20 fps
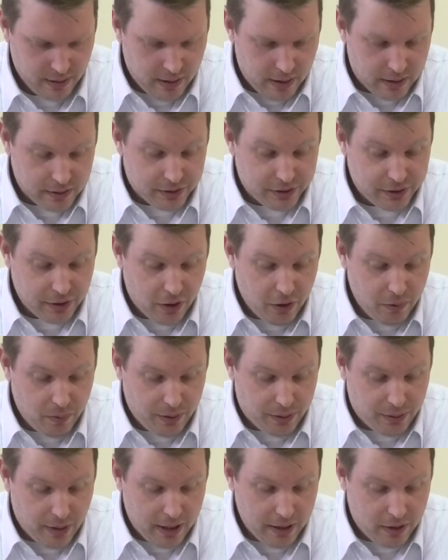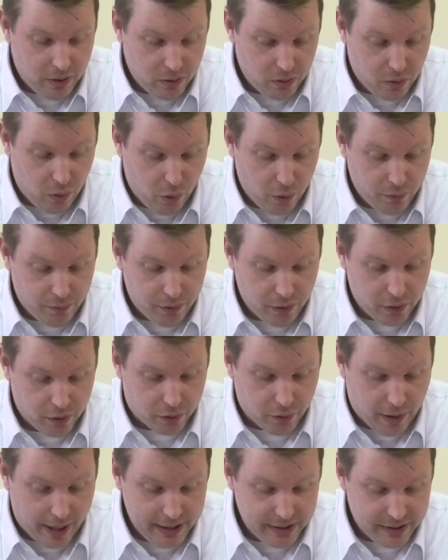And so we thank you, Lord, for your
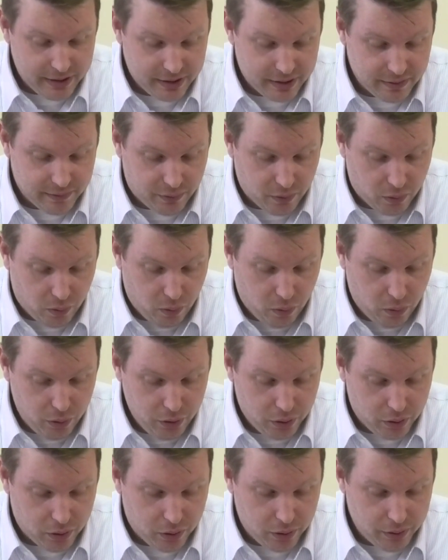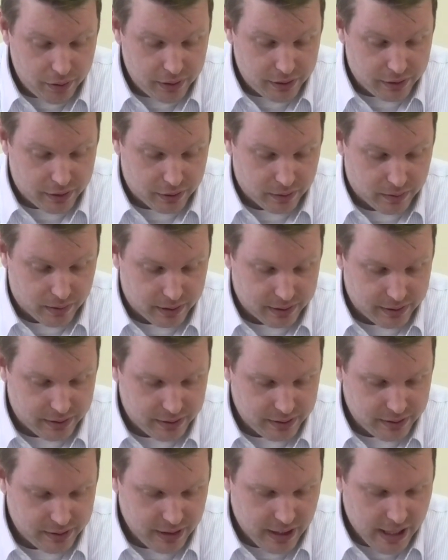grace and for all your goodness to
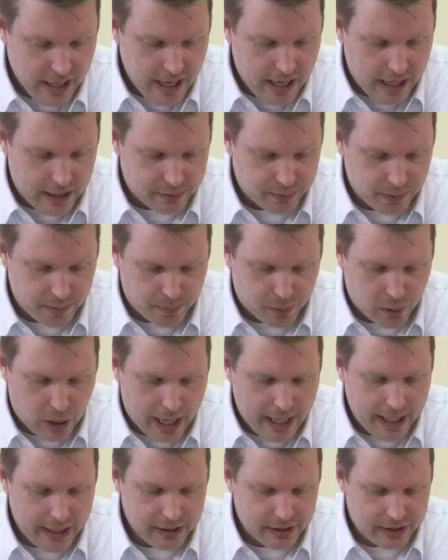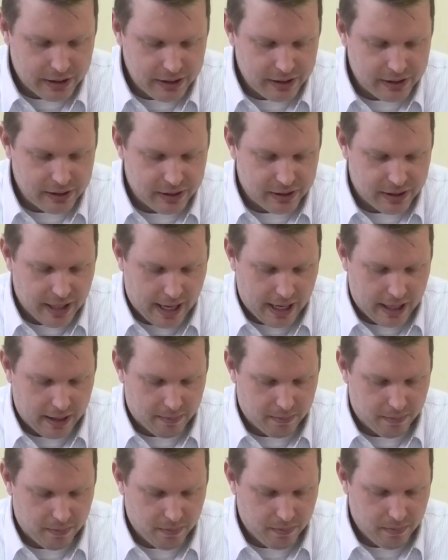us, as we pray in Jesus'
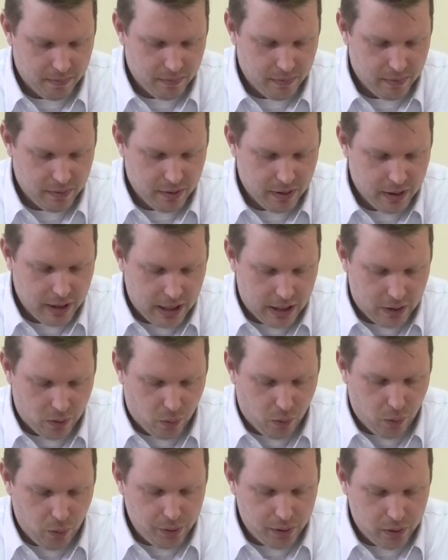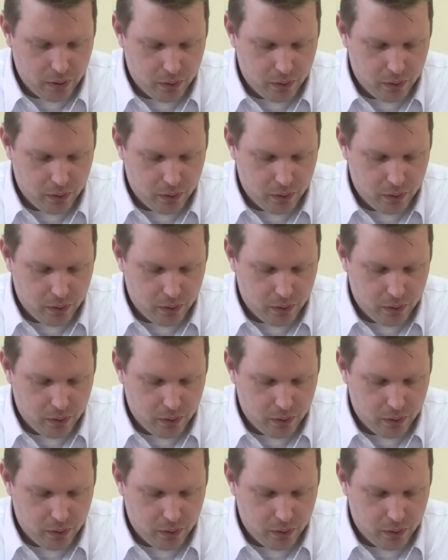name, and all the